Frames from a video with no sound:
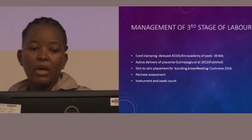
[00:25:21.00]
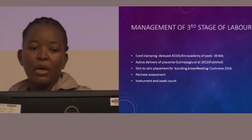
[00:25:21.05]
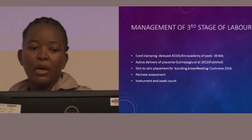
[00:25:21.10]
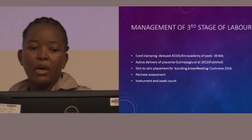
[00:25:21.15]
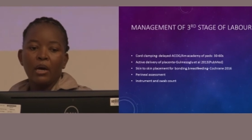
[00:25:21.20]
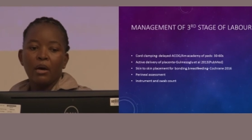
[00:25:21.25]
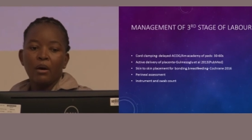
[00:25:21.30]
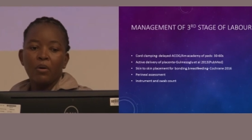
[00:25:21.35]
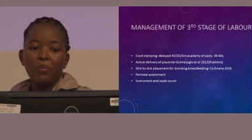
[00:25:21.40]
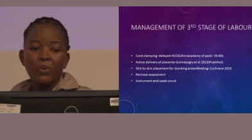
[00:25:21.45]

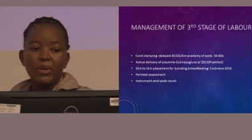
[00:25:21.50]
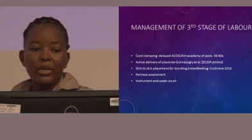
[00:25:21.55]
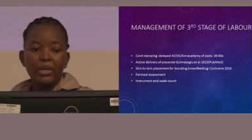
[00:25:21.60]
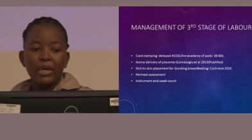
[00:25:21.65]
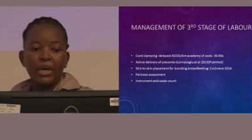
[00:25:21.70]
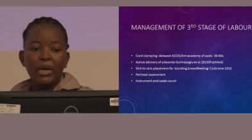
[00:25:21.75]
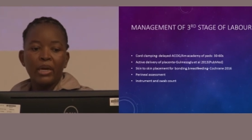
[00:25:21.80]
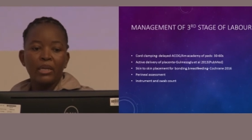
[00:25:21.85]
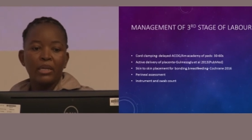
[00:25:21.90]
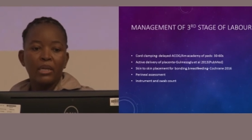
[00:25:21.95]
uh, we
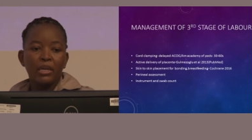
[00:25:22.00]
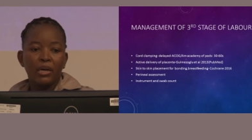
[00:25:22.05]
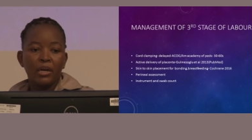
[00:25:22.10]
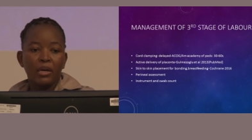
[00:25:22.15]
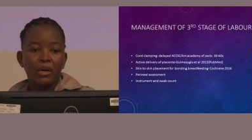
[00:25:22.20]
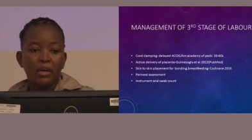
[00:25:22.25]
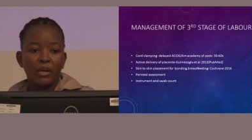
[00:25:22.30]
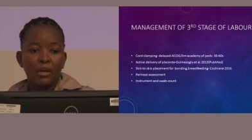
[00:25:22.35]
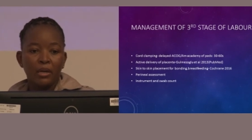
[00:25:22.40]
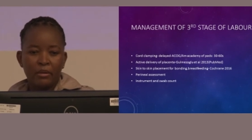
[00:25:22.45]
can
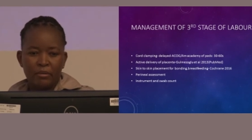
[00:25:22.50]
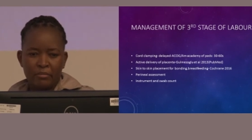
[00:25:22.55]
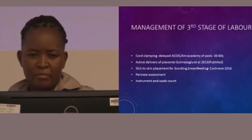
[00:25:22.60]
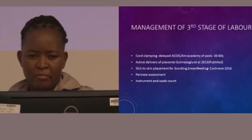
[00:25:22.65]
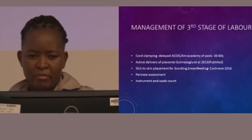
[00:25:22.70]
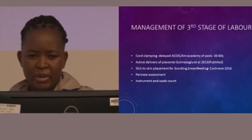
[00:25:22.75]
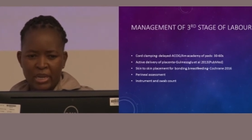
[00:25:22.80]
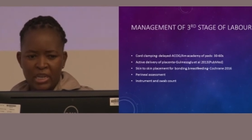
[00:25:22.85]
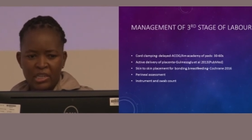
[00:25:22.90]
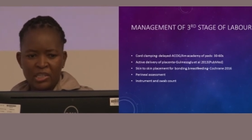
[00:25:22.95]
uh,
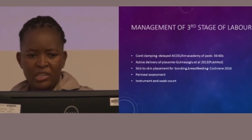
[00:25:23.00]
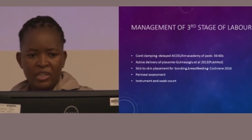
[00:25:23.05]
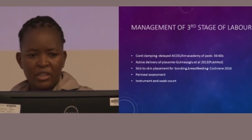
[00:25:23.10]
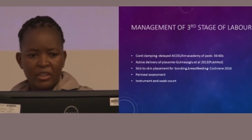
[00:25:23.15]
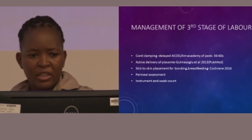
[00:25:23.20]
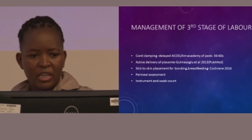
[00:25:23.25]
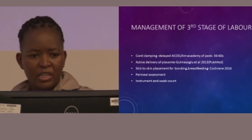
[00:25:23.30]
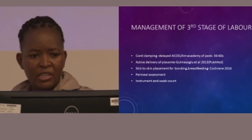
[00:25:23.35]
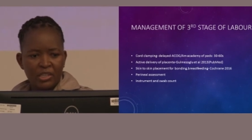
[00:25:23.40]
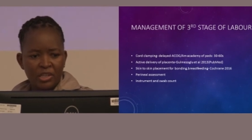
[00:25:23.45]
manage the
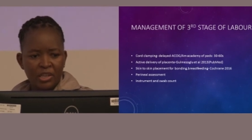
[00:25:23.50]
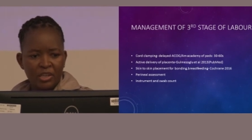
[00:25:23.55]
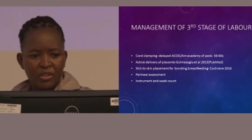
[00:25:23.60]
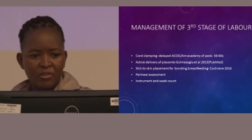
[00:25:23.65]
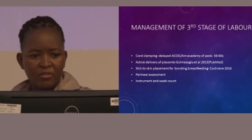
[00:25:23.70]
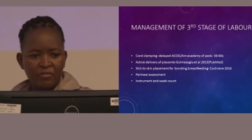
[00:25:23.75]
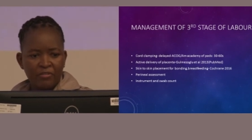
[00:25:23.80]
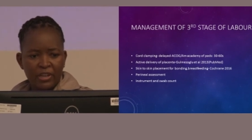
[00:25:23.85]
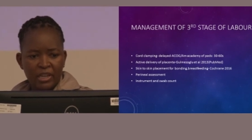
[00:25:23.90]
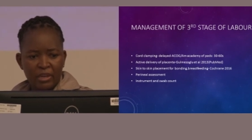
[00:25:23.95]
third stage
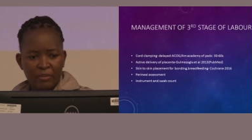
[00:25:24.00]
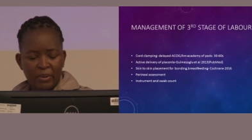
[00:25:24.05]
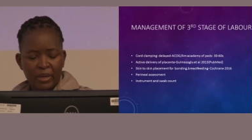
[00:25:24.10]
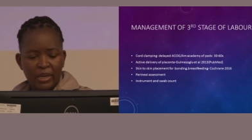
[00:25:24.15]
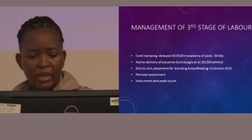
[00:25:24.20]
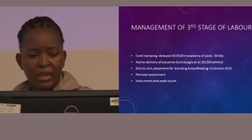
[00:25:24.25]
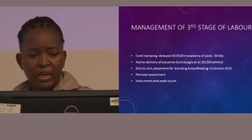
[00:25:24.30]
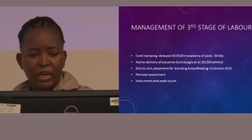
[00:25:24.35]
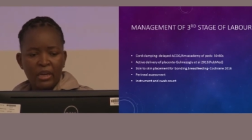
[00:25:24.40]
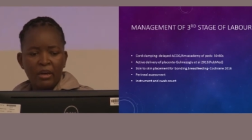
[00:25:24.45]
of labor,
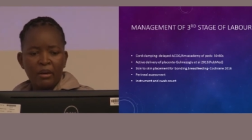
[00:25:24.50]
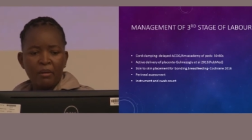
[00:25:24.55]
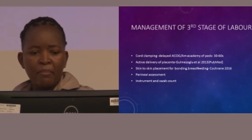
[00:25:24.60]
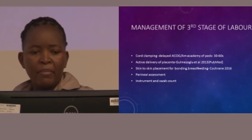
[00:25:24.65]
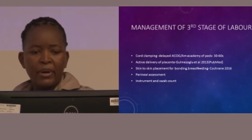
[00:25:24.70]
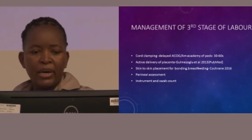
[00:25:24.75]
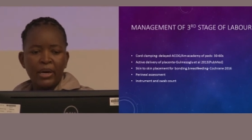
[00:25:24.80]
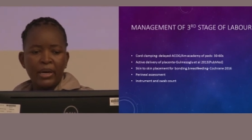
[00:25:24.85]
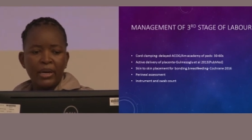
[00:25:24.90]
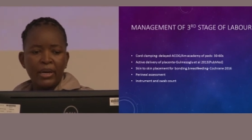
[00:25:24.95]

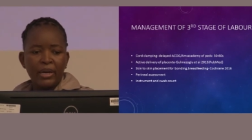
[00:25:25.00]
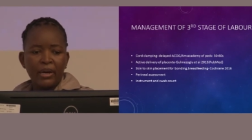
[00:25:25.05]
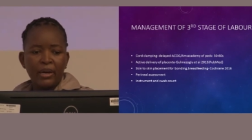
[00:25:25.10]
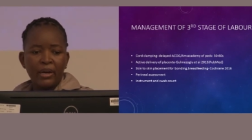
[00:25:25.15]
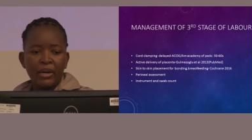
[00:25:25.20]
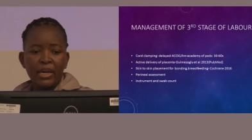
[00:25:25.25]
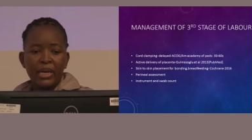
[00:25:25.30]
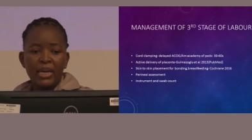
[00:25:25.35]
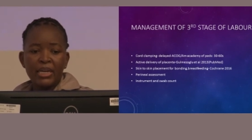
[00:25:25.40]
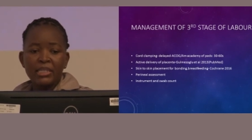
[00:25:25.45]
by uh,
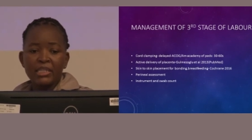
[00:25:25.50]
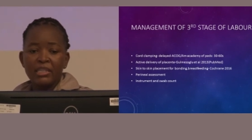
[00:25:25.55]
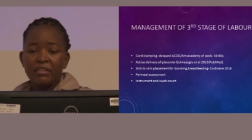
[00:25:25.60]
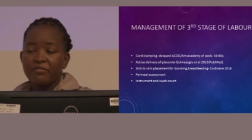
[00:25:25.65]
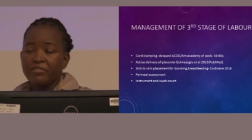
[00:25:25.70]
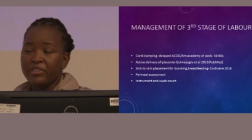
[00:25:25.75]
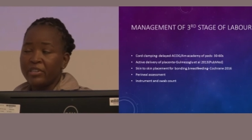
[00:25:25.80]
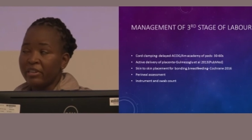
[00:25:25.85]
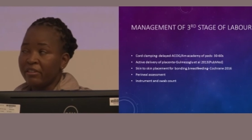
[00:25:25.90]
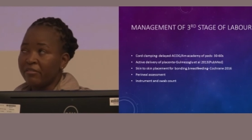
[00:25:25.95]

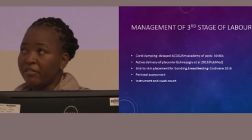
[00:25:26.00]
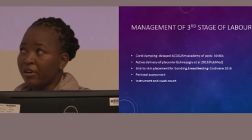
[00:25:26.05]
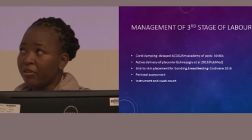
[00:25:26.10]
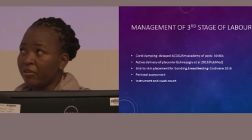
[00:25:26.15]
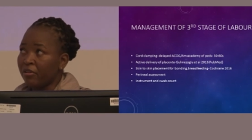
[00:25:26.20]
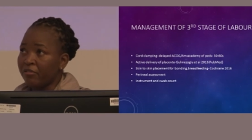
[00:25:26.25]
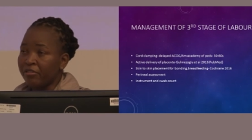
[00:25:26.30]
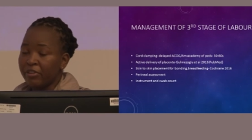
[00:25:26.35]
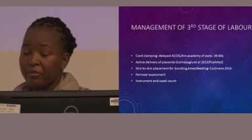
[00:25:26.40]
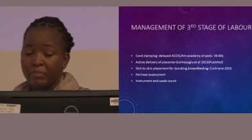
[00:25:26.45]
active delivery
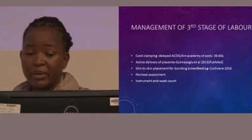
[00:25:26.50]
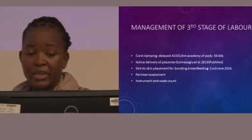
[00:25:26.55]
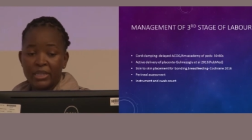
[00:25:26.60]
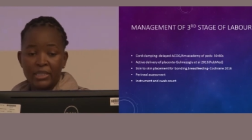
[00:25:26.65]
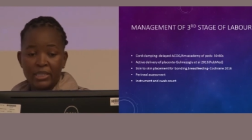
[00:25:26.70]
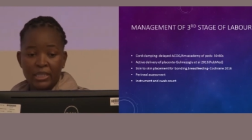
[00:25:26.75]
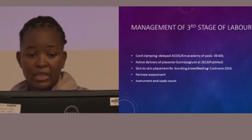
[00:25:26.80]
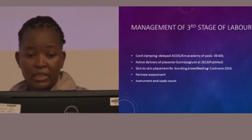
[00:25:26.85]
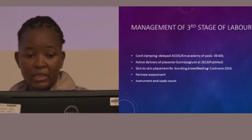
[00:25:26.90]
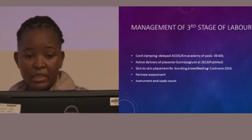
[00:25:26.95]
of the
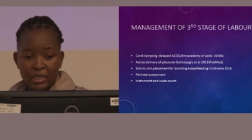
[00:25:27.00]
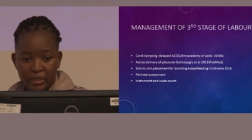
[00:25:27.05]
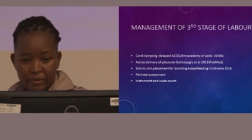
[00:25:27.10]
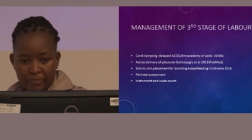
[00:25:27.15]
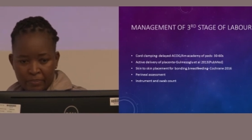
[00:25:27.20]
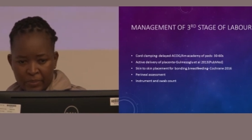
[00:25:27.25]
placenta.